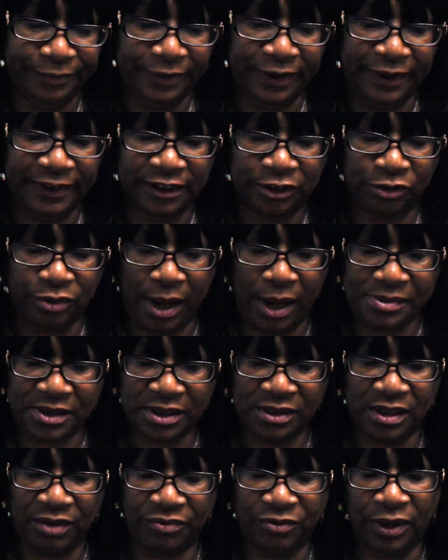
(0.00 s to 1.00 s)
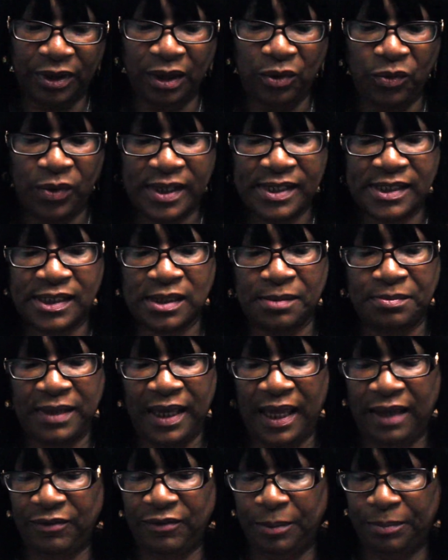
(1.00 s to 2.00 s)
Get scratched. Because I really wanted some
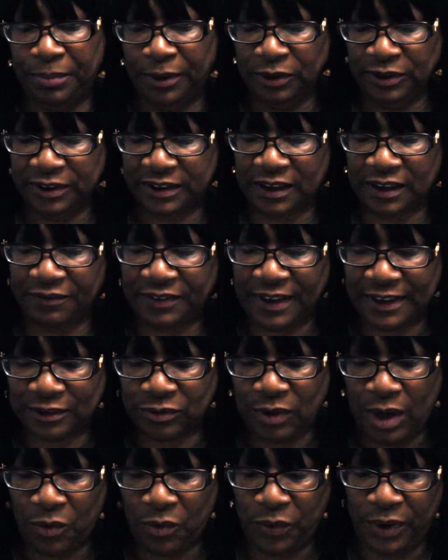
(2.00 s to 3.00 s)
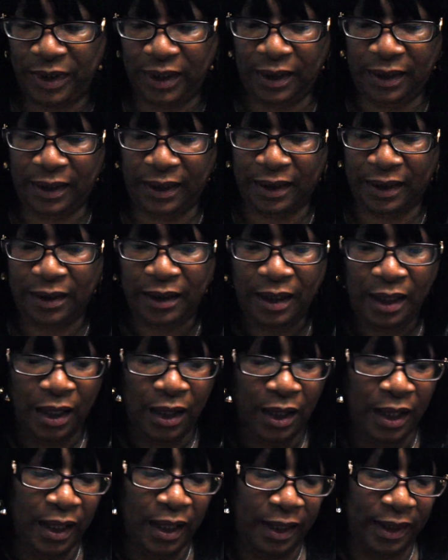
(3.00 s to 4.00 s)
navy blue stuff. That's why I went in there.
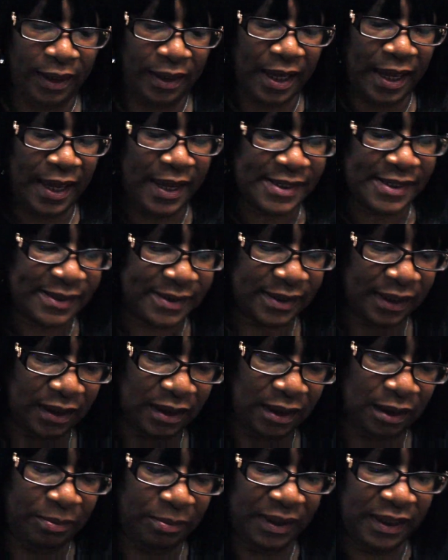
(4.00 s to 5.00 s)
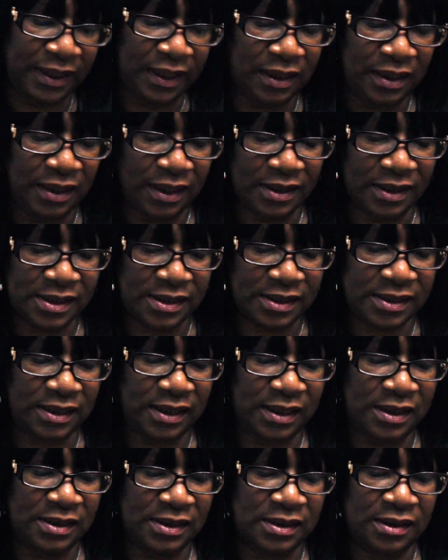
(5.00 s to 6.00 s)
And I had seen it in the beginning of the
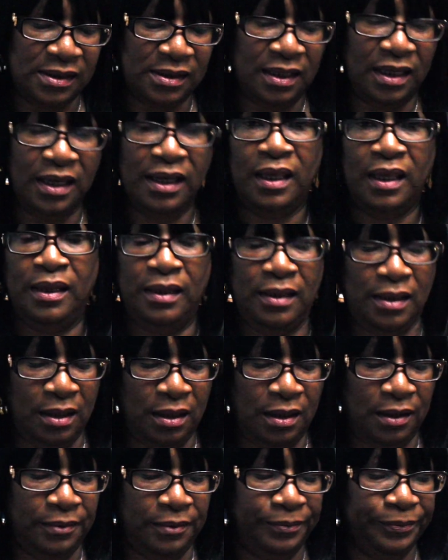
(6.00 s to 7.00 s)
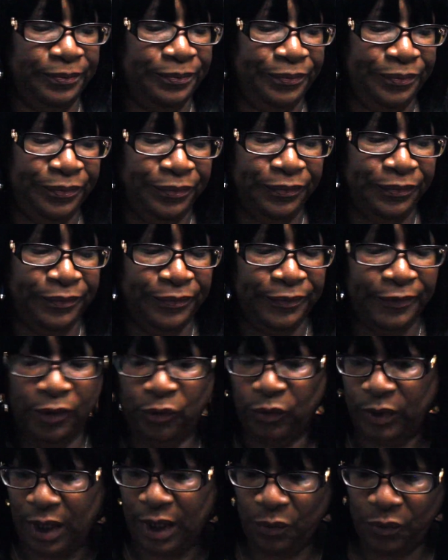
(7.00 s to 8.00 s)
season, and
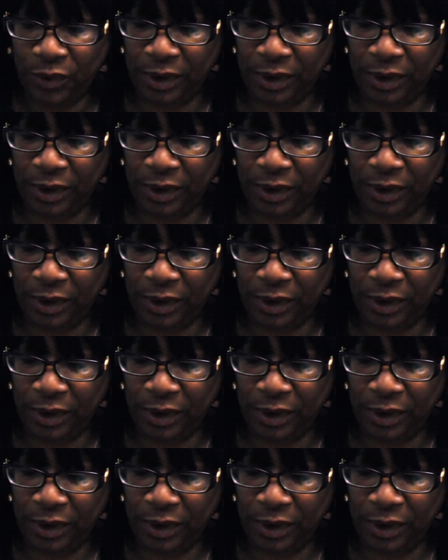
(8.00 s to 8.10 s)
when I